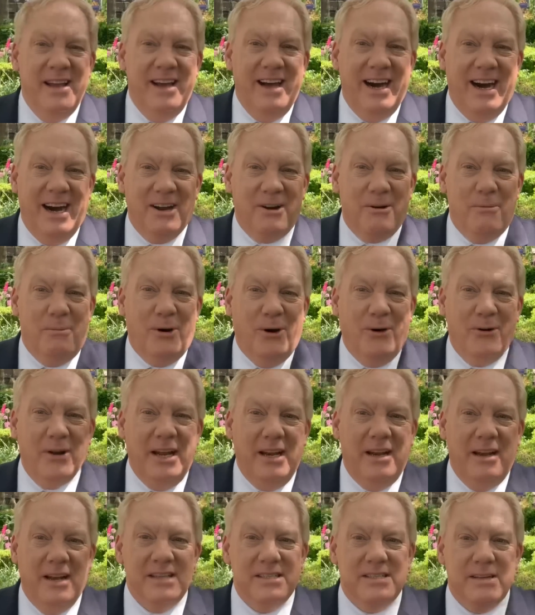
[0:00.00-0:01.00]
Hi, good
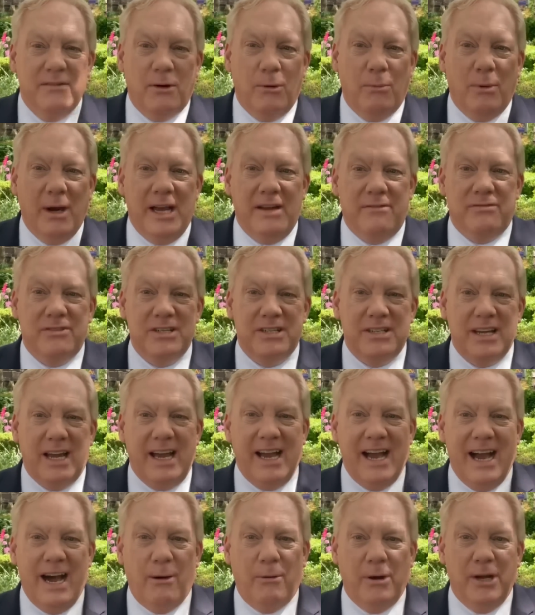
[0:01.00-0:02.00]
morning. Let's have a wave today.
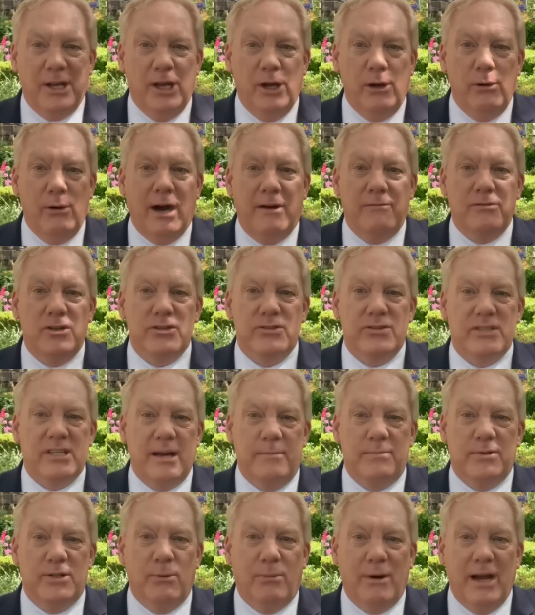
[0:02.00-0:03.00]
How are you? I've just
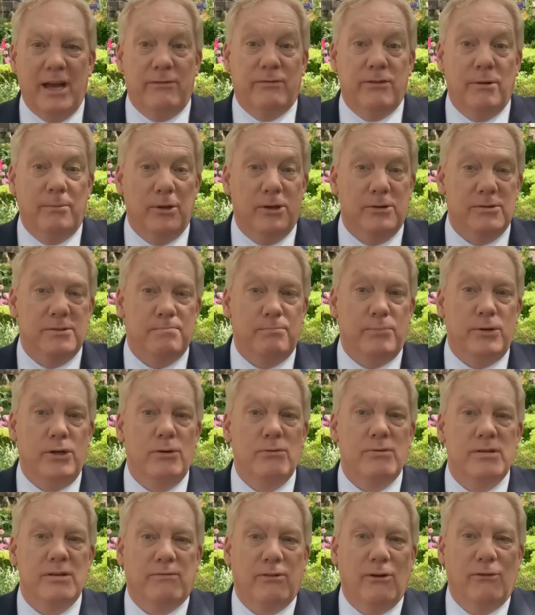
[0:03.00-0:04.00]
stepped away from those
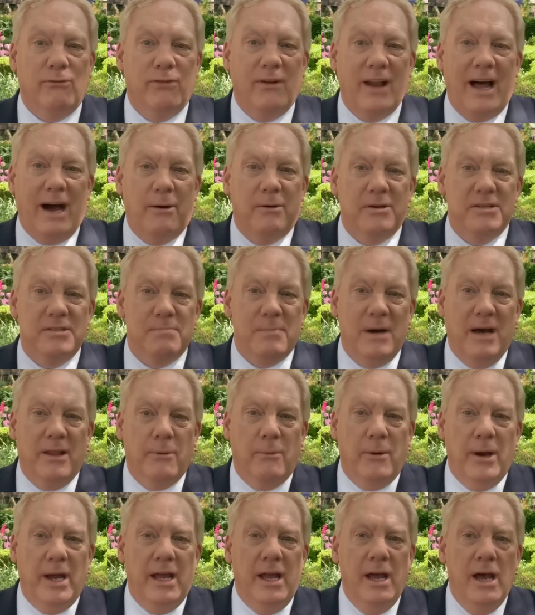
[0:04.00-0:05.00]
beautiful flowers, by the
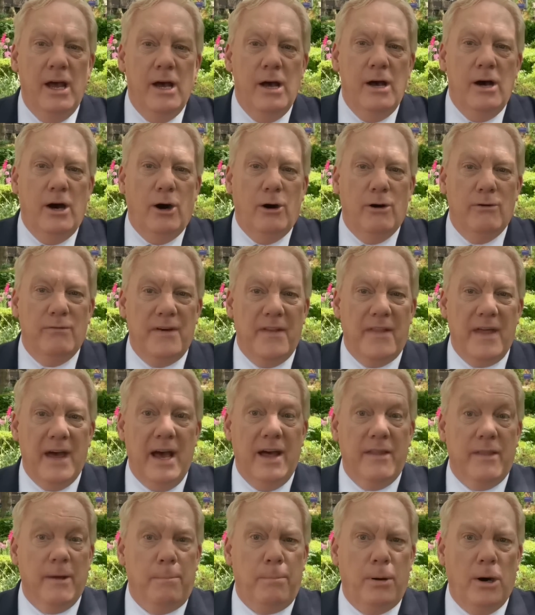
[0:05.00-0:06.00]
way, over
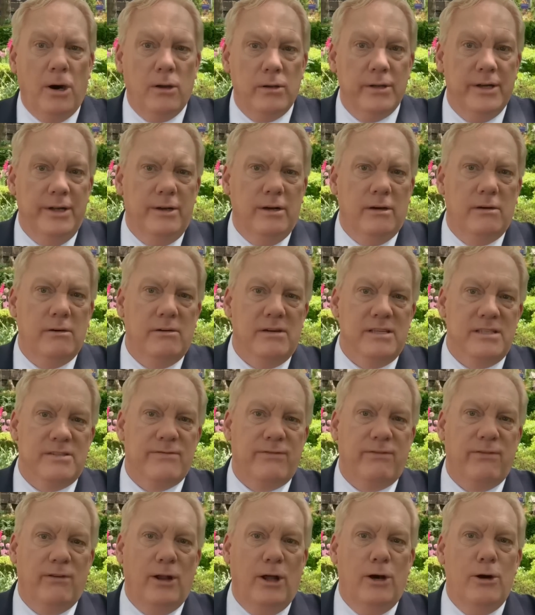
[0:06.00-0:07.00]
there. The pollen, oh, it's
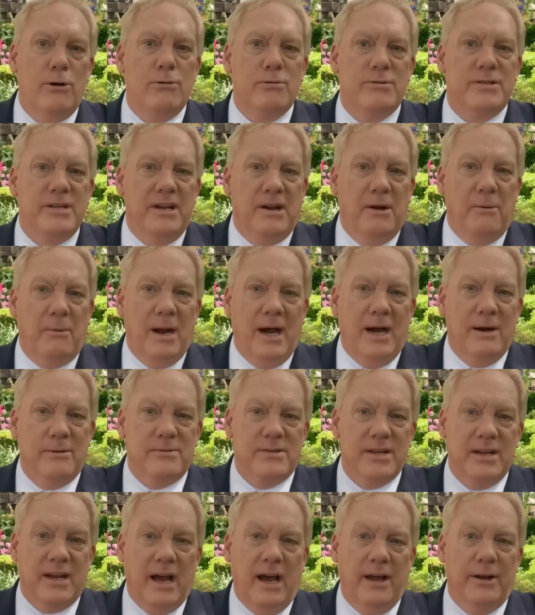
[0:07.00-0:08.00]
floating around
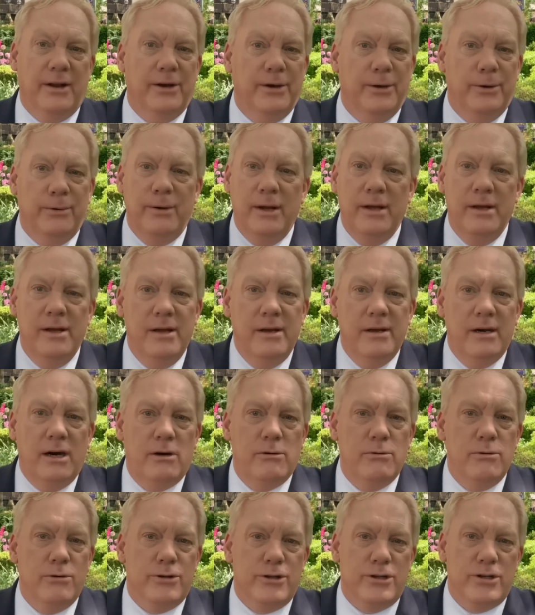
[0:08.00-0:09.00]
today. I know.
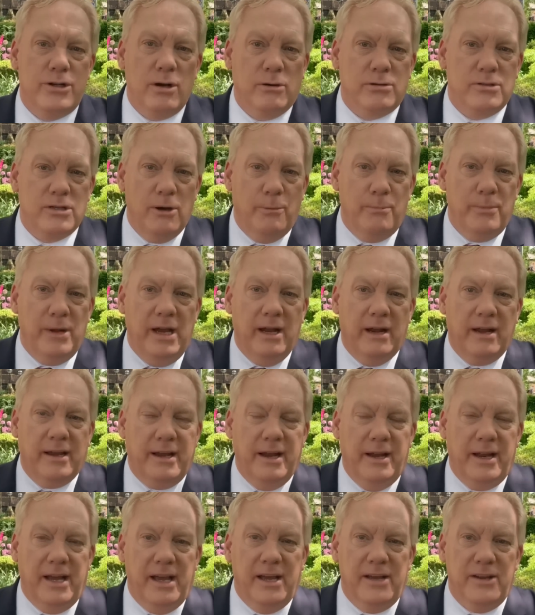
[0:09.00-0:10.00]
Oh, shut up, Neil. I
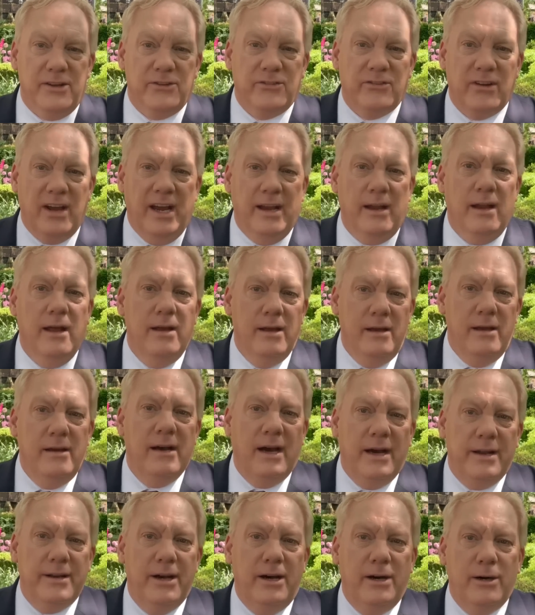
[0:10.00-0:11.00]
can hear you saying,
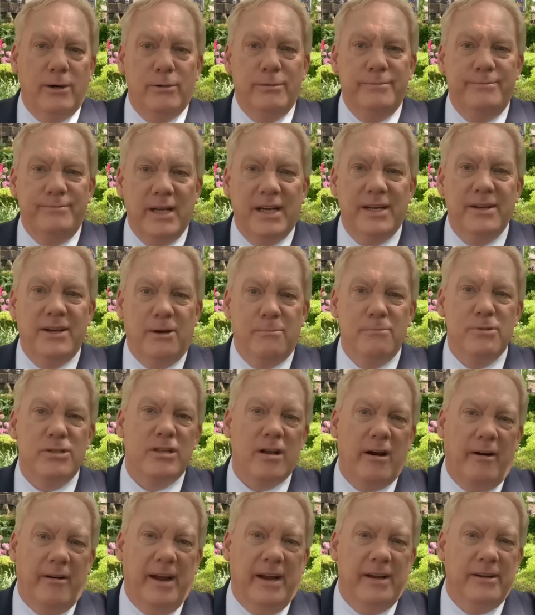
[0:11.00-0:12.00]
I know, I'm
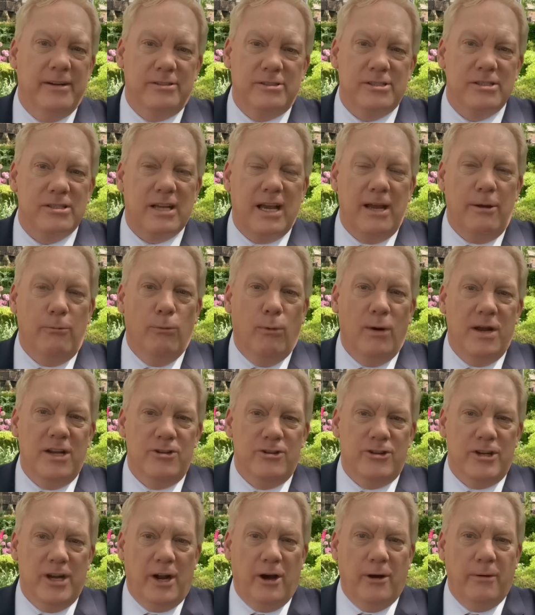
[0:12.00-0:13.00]
sorry. I know, just keep
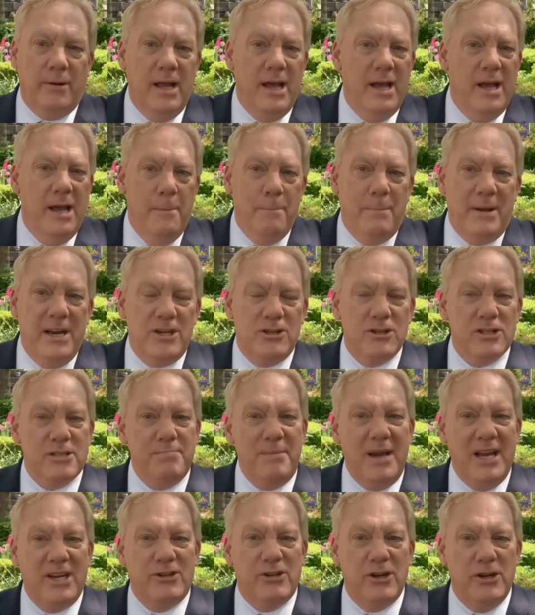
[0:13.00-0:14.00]
whinging on. But it just
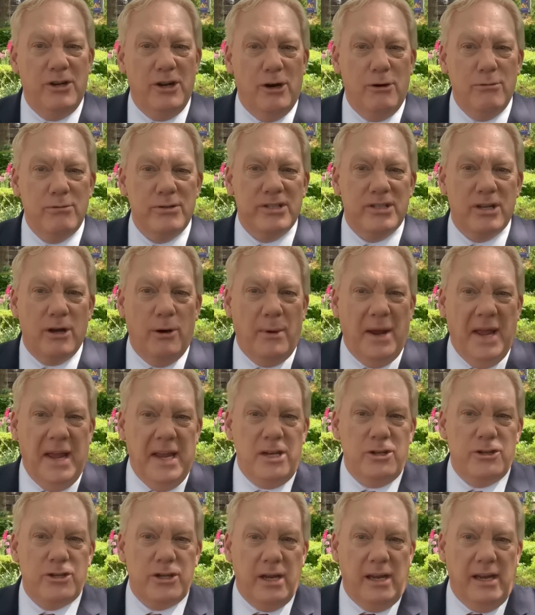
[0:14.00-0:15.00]
makes your nose so
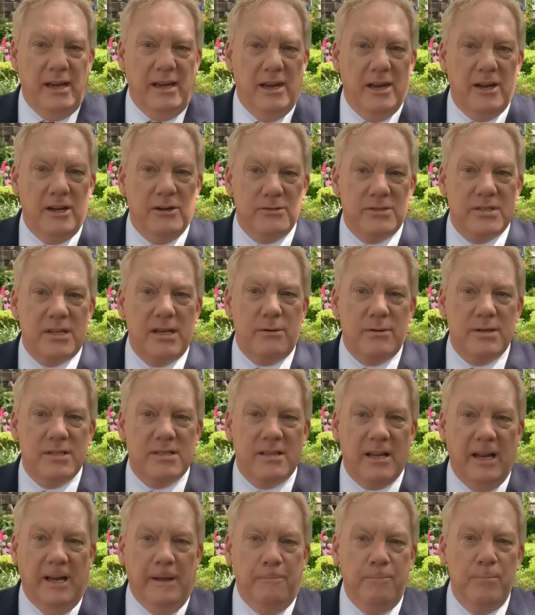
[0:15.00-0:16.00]
itchy, you know,
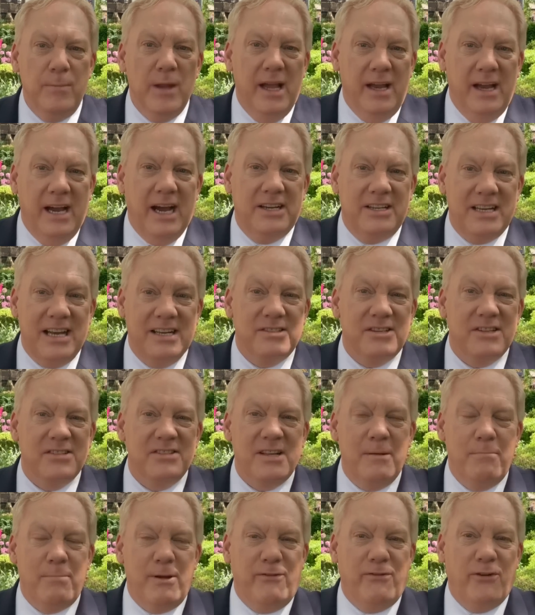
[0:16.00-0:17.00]
seriously. As I
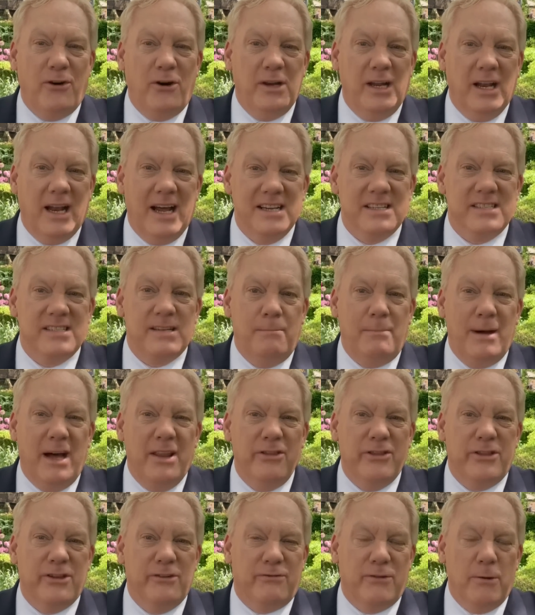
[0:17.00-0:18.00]
said before, you're like
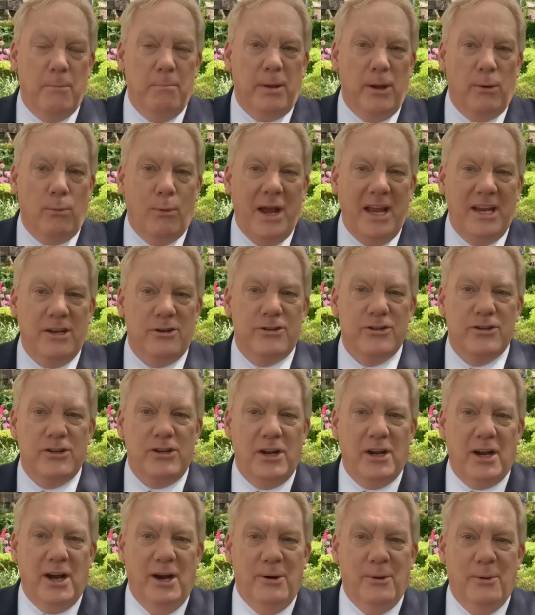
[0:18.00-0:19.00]
Samantha from Bewitched,
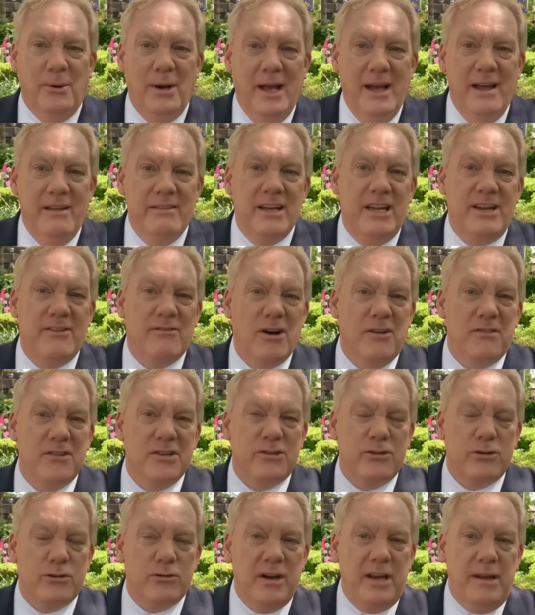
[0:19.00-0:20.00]
you know. Then you've got the
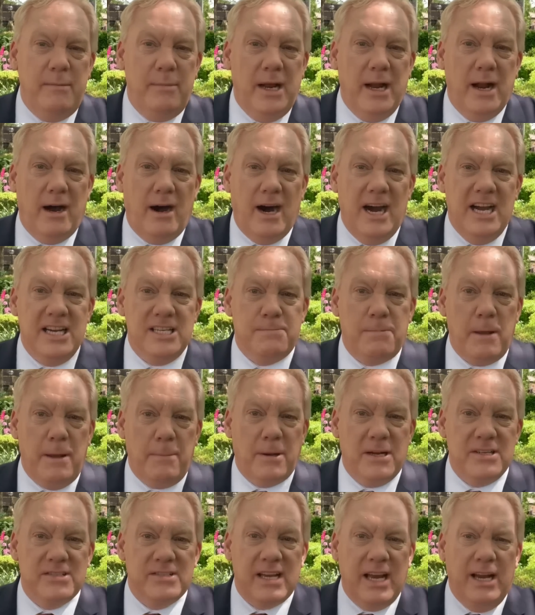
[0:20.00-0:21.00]
streaming eyes.
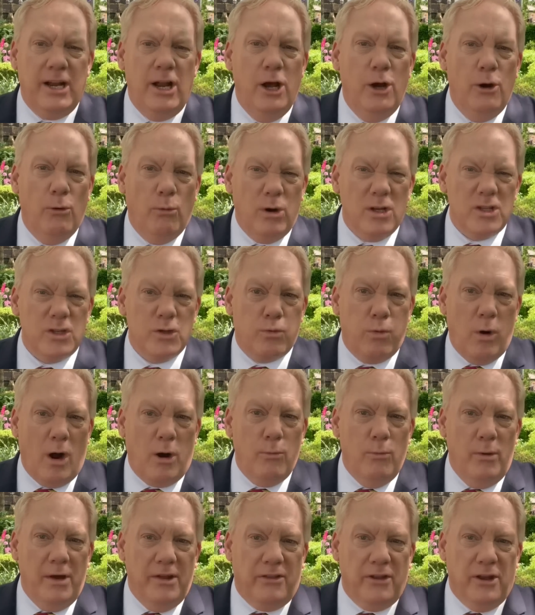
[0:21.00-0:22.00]
People are saying, what's
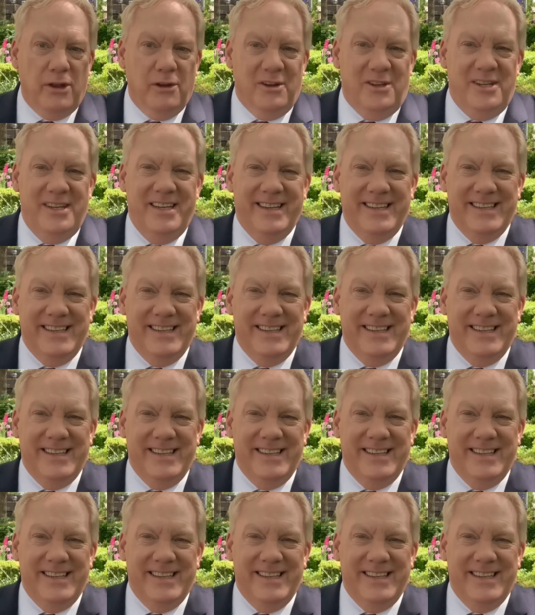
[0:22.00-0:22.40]
wrong with you?